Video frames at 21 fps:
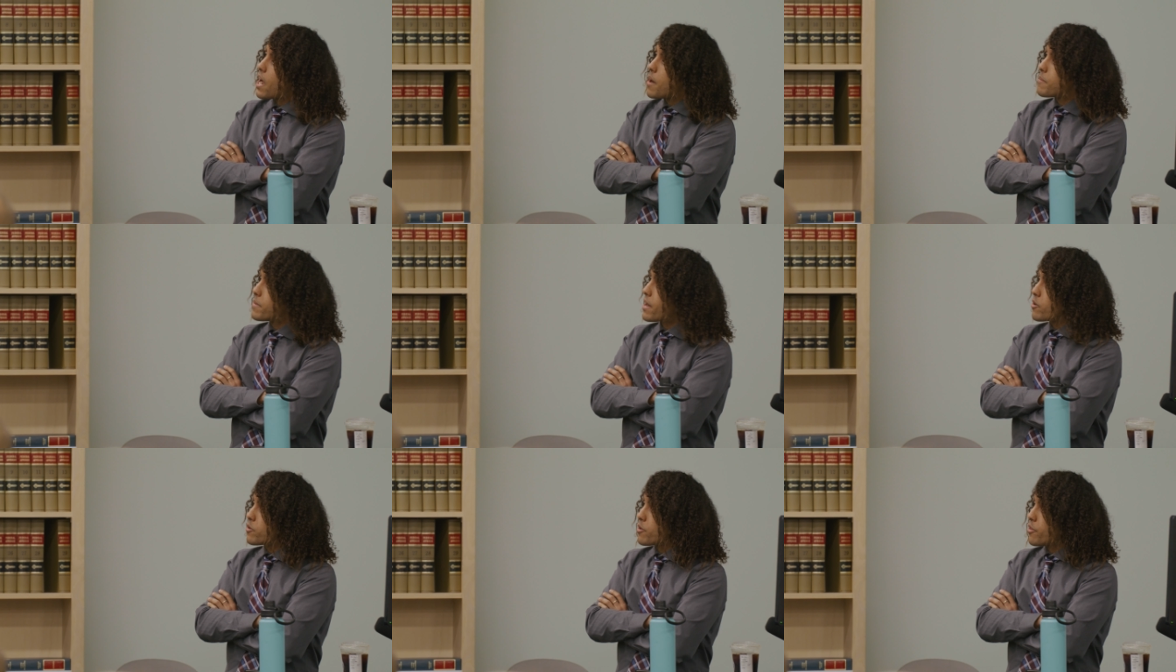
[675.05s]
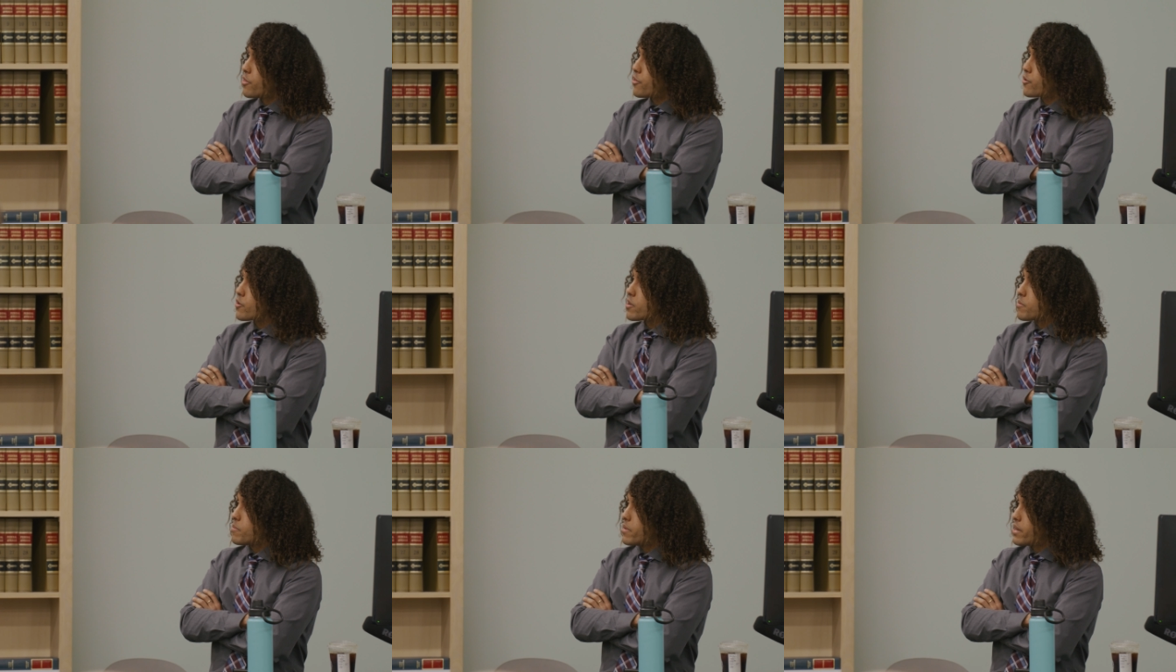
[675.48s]
time down to
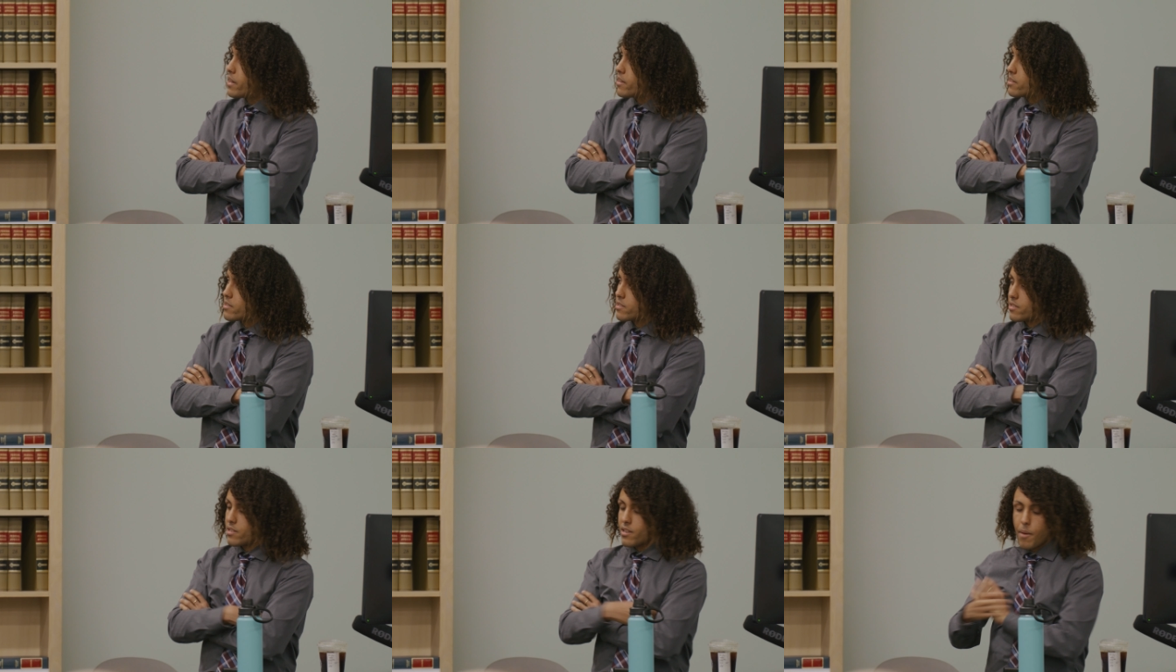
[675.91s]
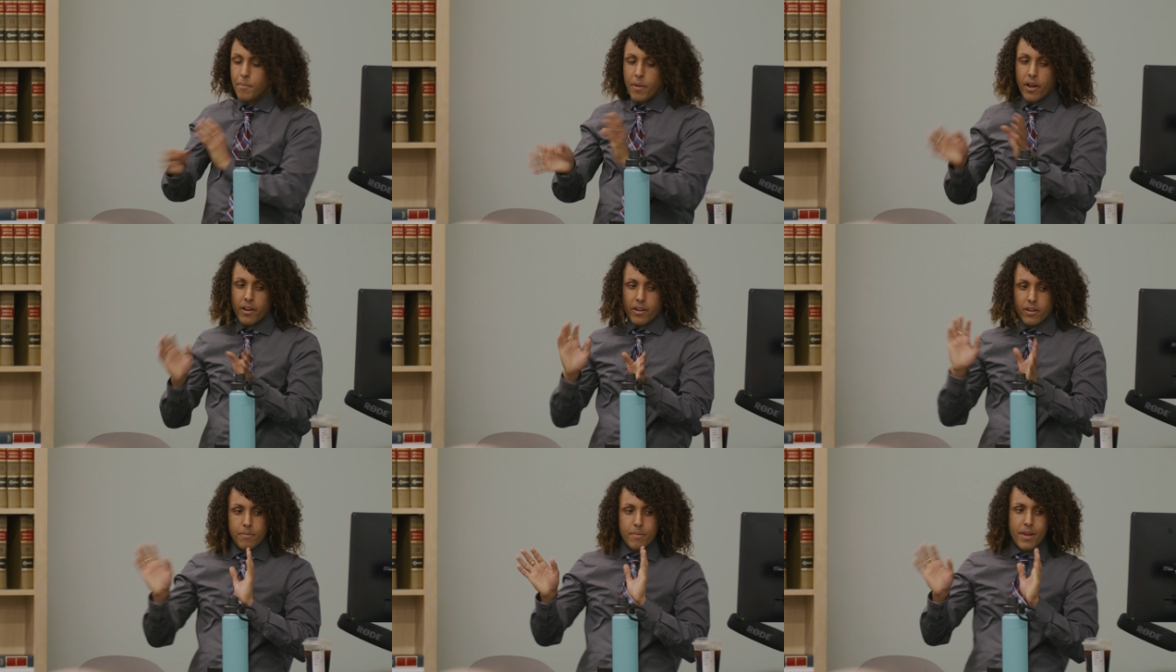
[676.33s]
30 minutes. I'm
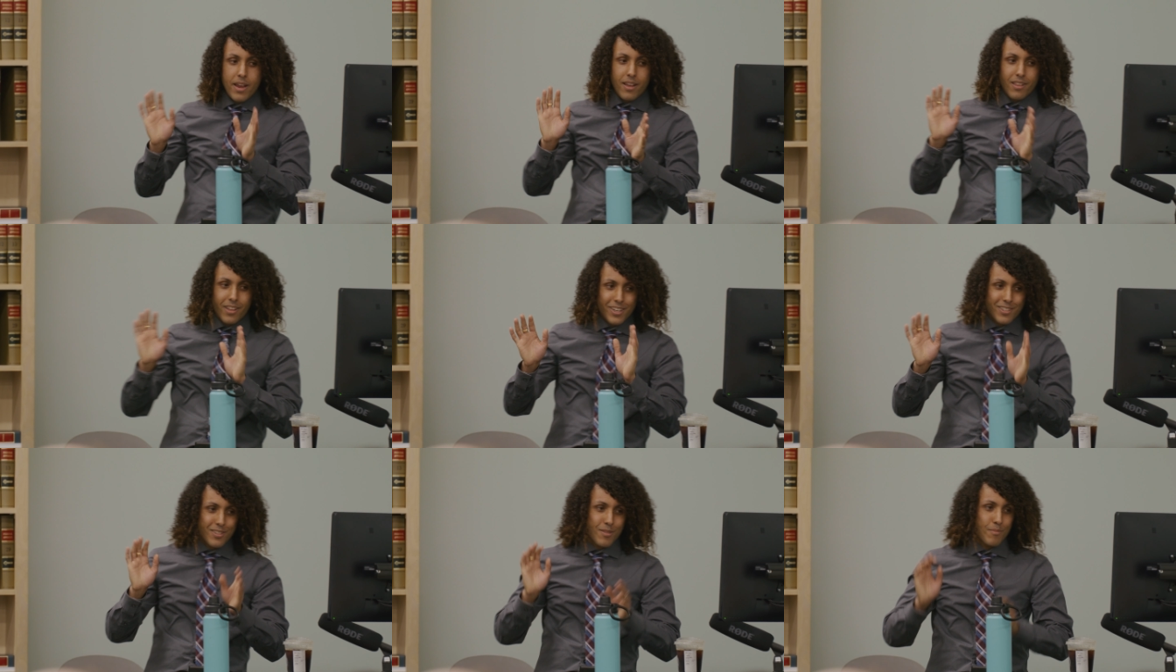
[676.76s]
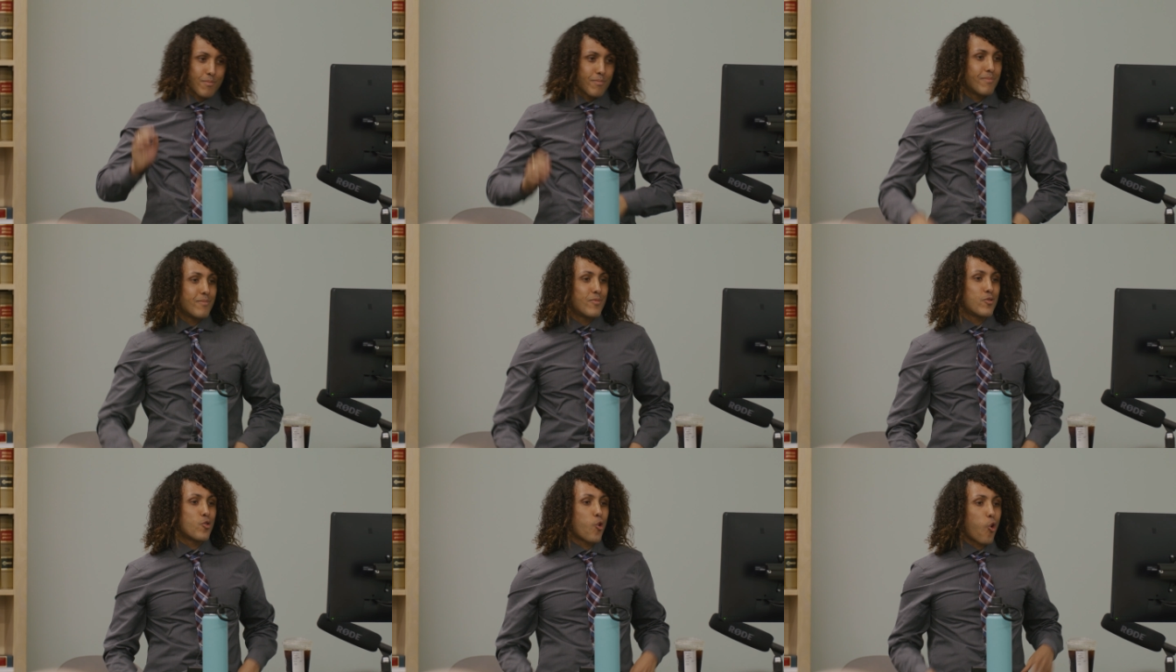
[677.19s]
not going to make like
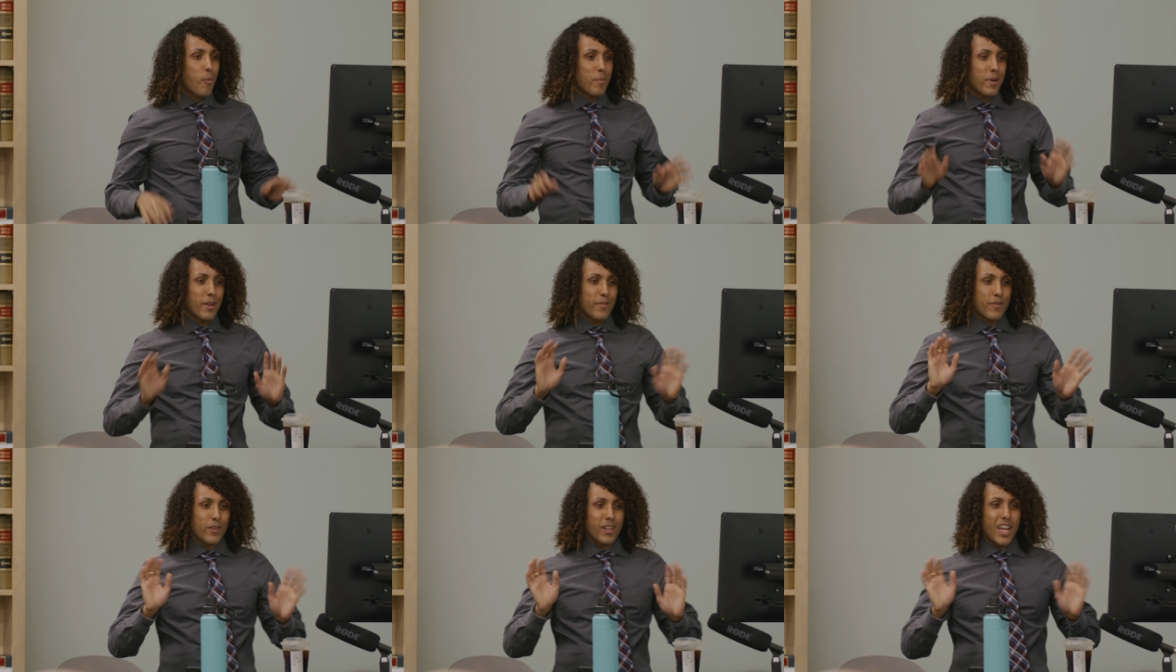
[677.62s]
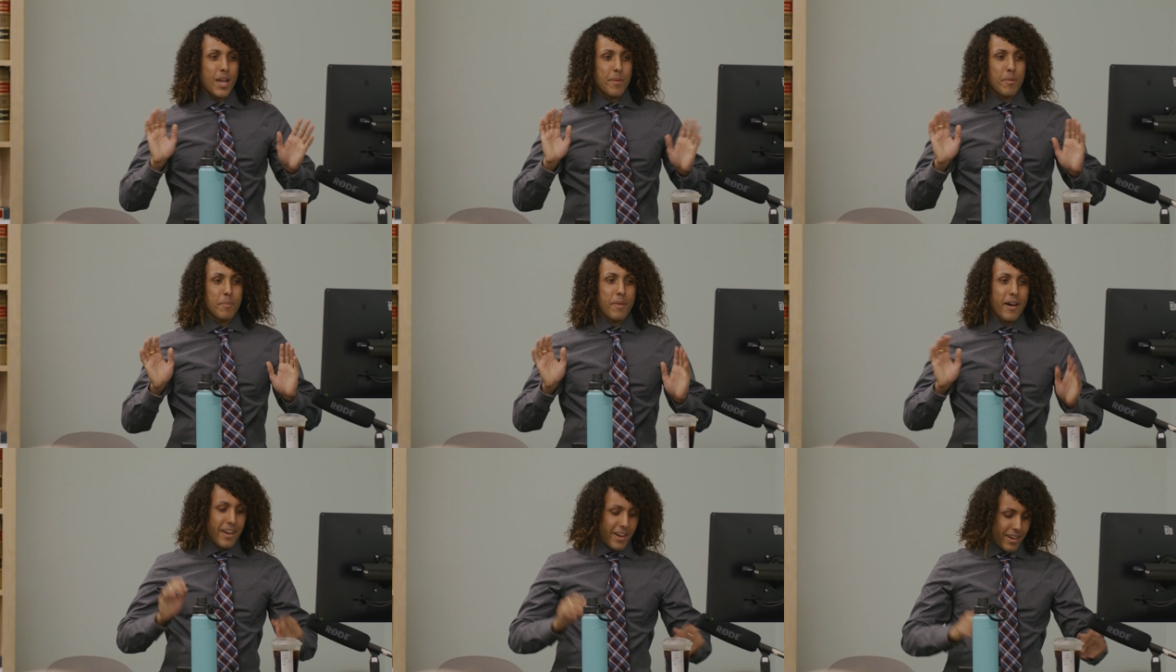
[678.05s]
some normative
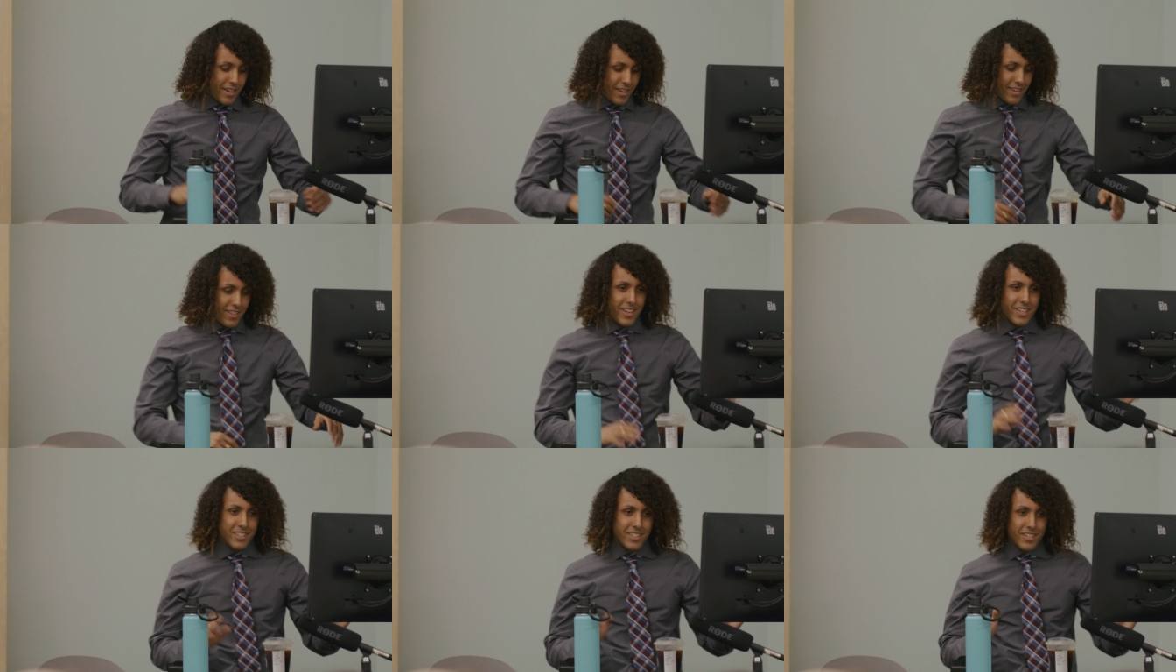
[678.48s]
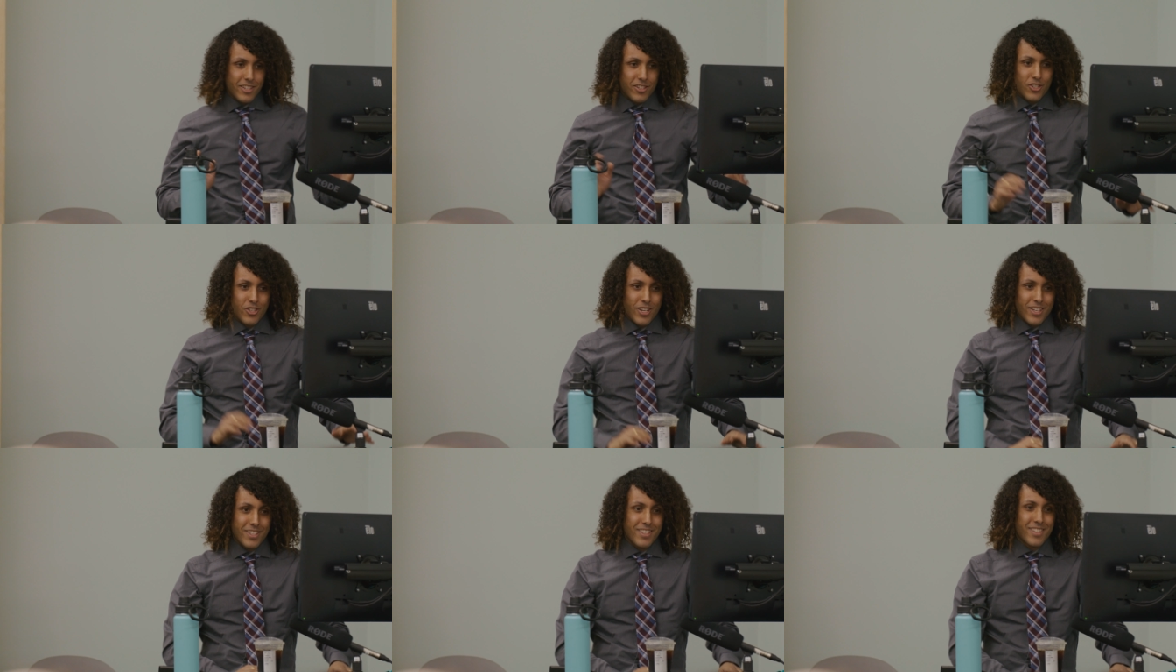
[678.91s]
claim about any of this.
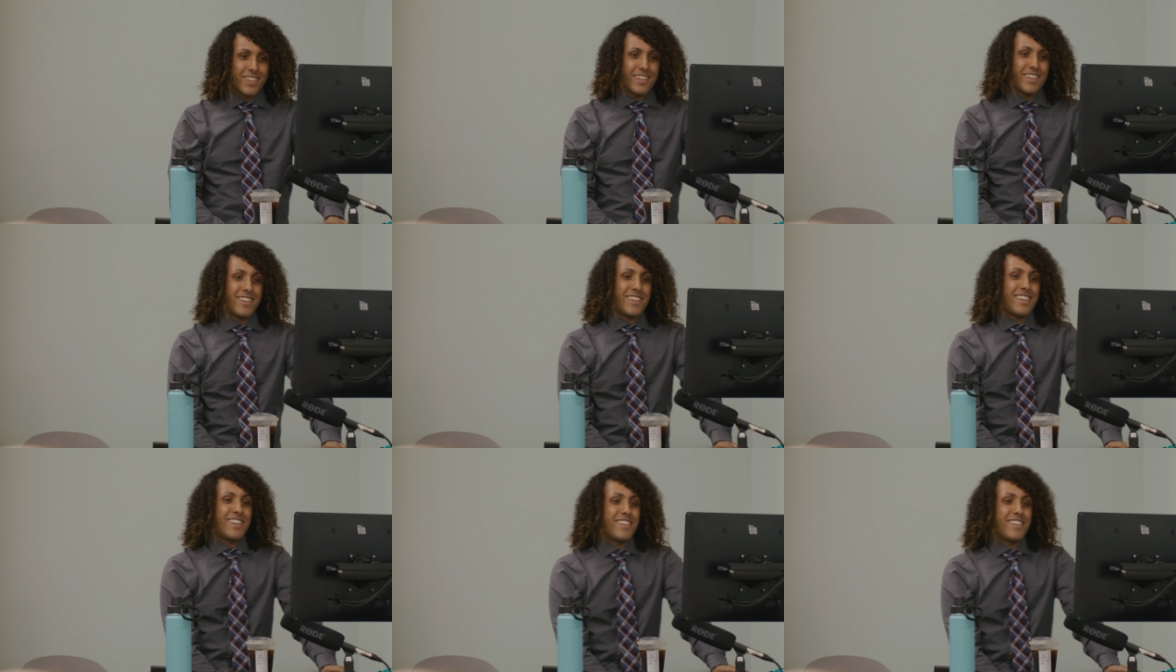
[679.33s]
It's just